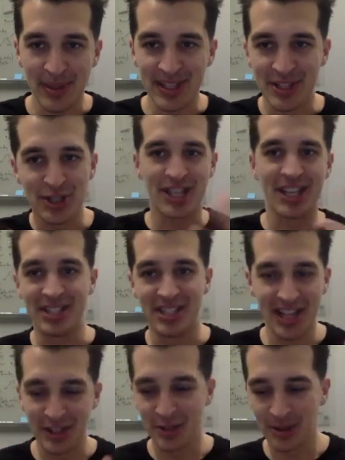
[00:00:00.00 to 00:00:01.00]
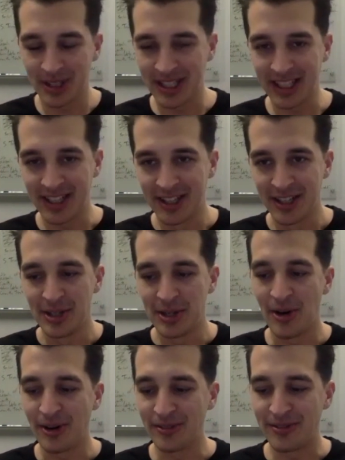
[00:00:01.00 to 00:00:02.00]
It's just continually
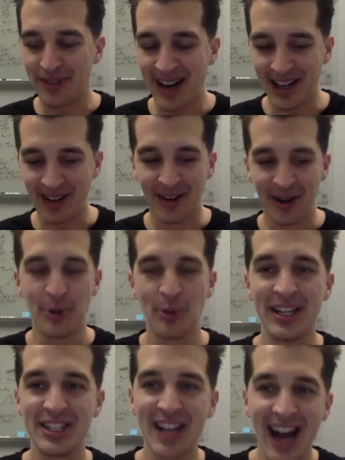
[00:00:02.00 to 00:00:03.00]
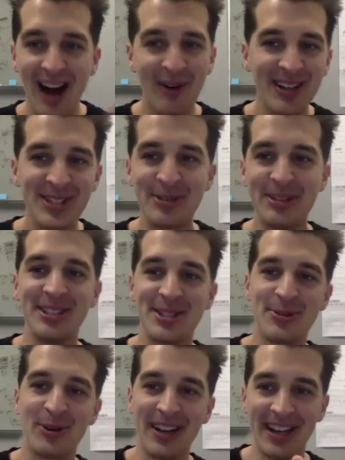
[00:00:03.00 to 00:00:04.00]
on fire, which I always read this
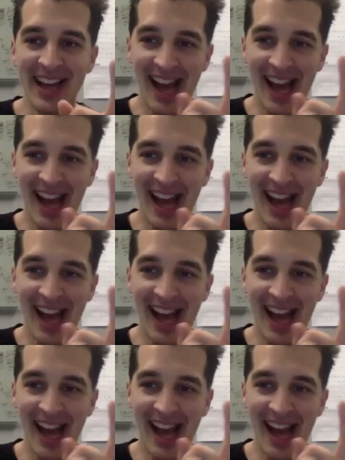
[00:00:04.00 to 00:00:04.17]
story.